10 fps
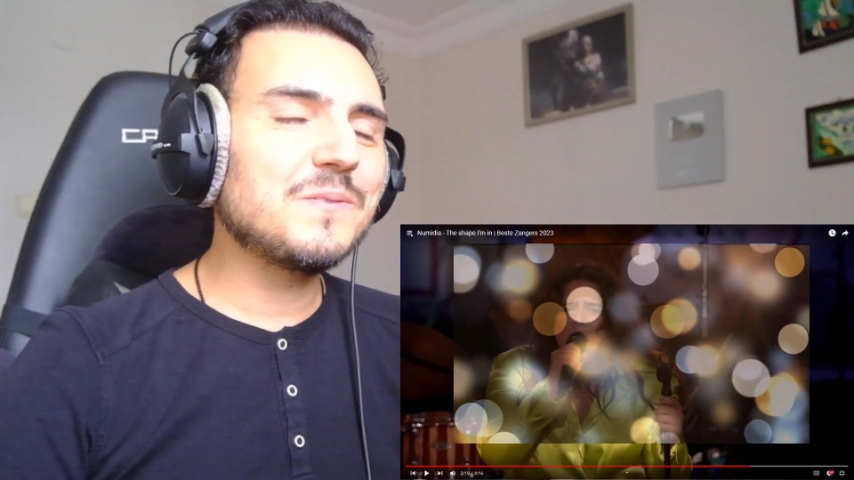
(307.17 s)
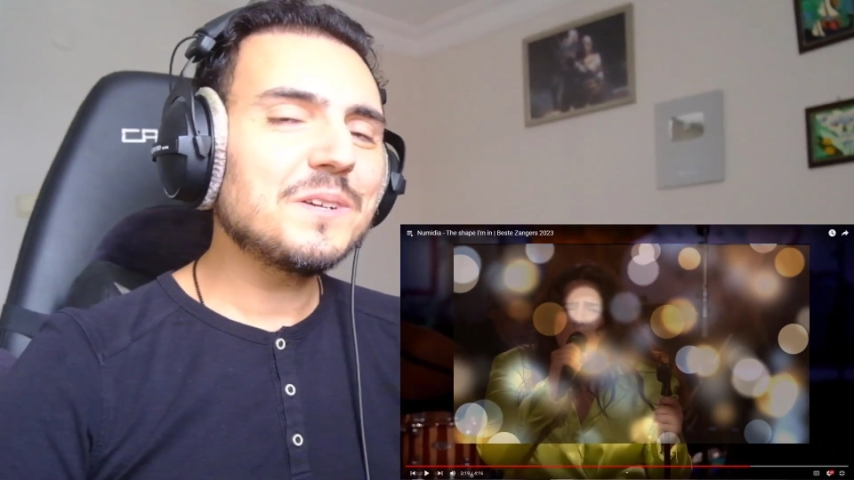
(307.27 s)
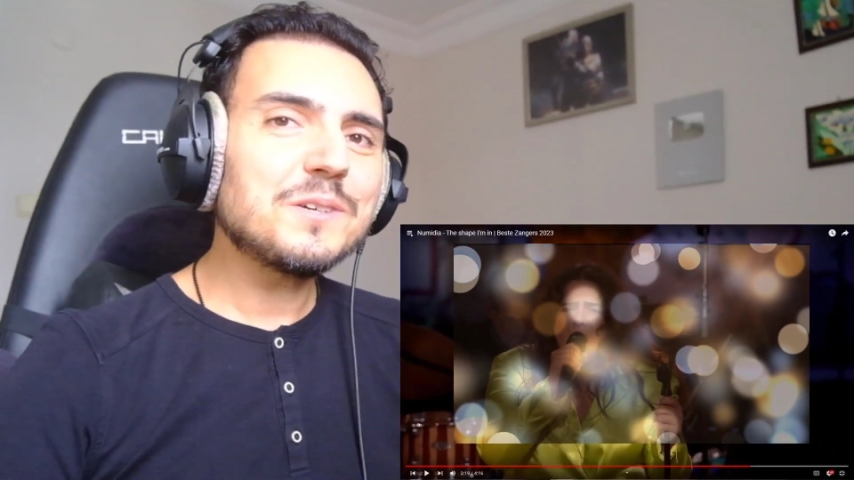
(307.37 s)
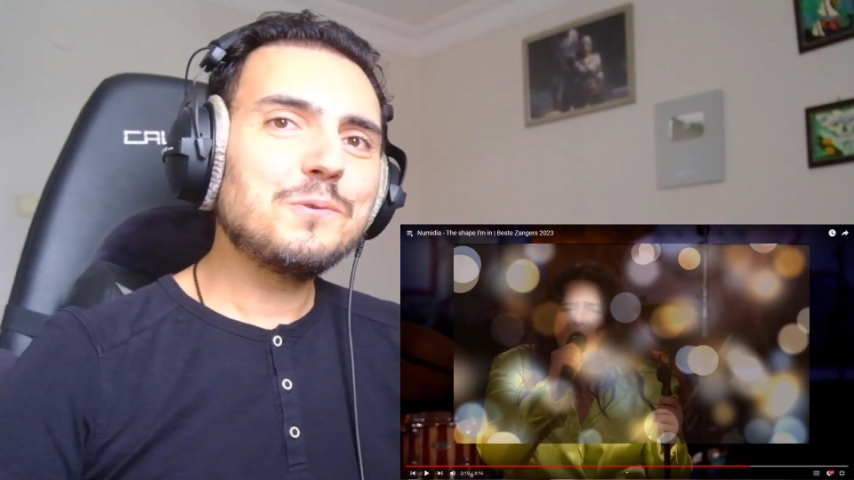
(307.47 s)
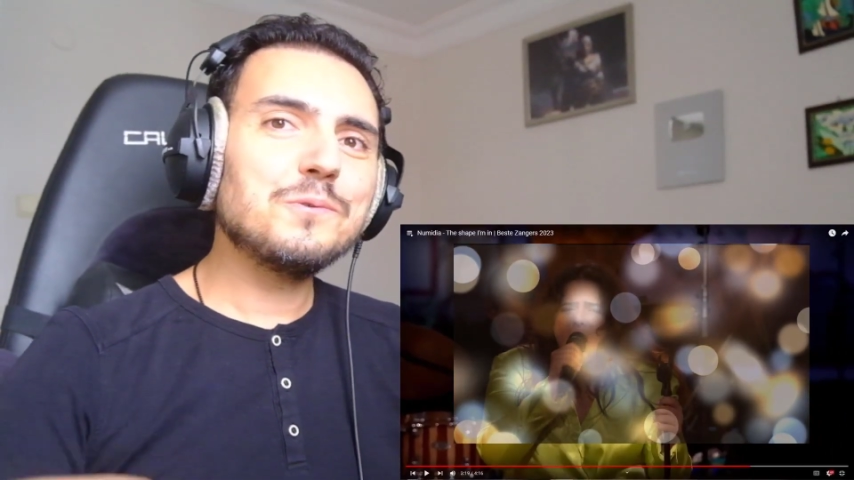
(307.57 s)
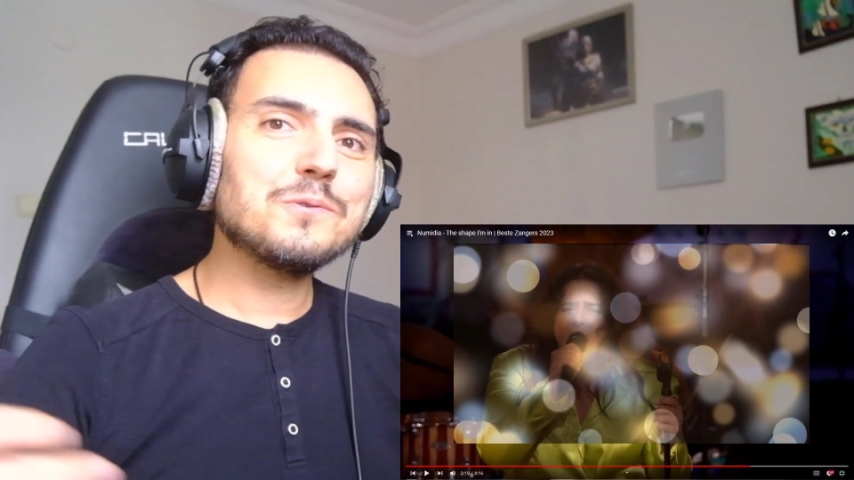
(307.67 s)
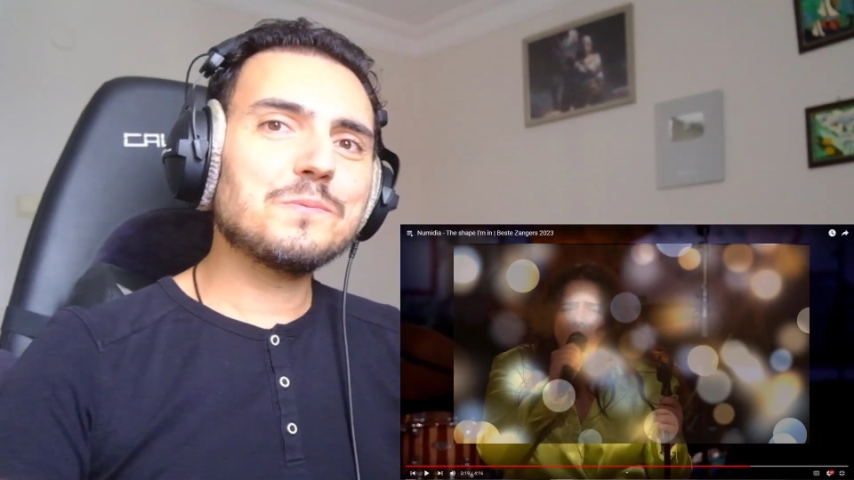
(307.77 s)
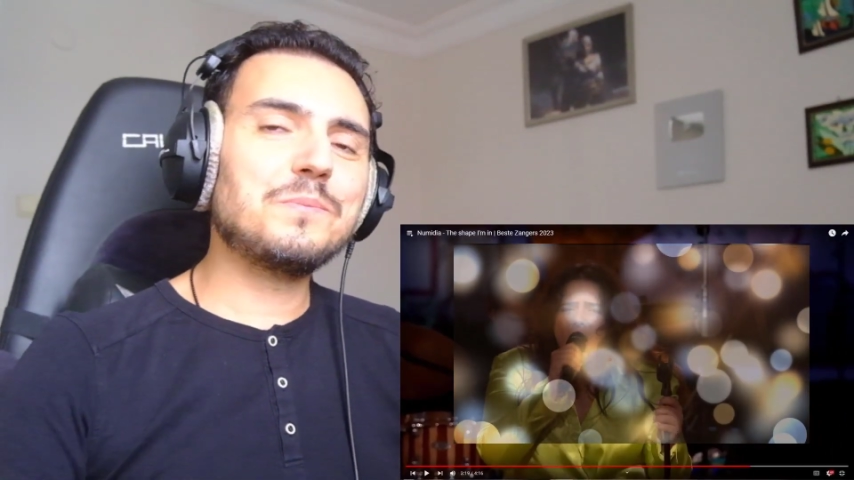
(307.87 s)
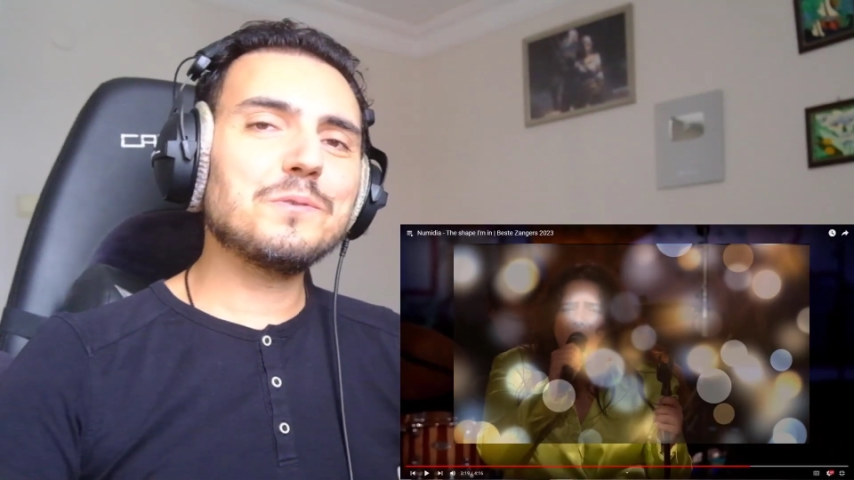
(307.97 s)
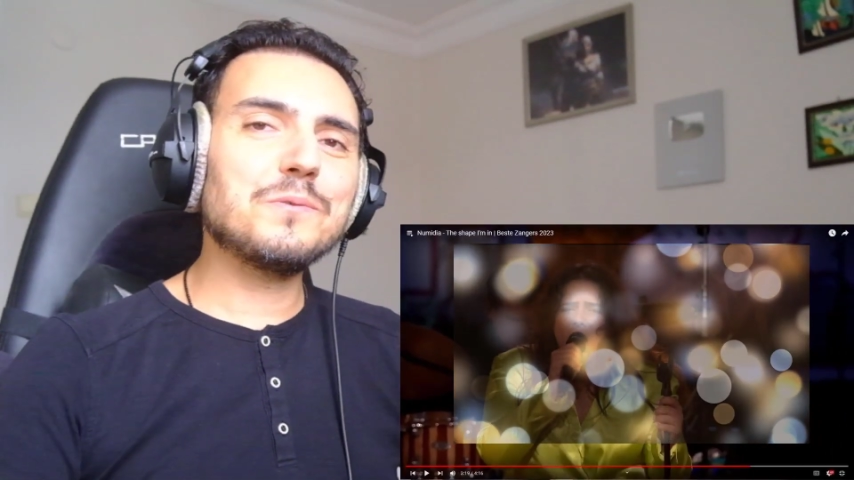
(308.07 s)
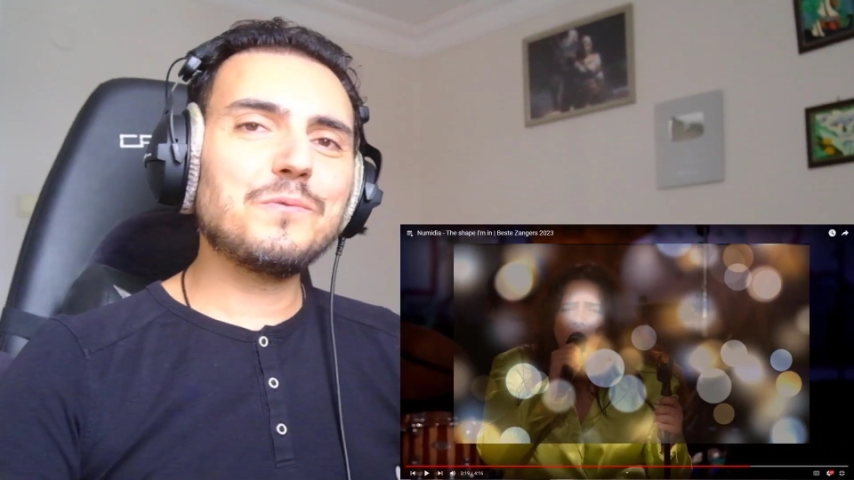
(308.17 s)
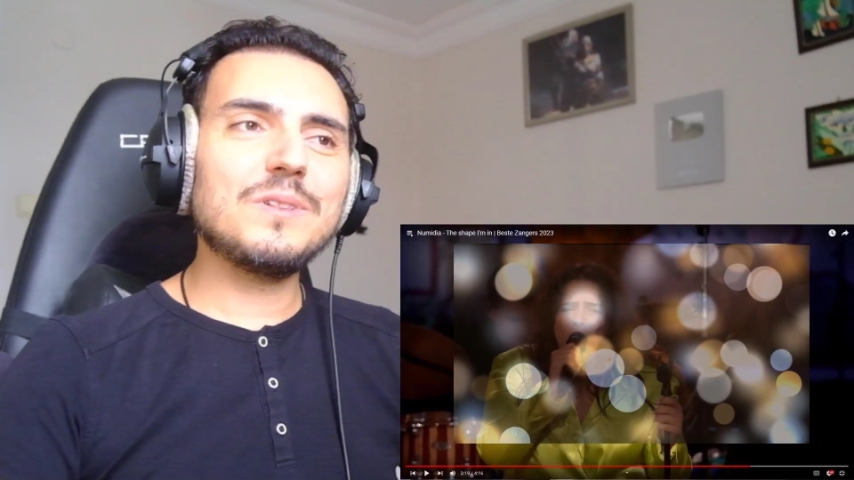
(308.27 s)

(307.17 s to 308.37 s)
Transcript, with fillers: what a cute beautiful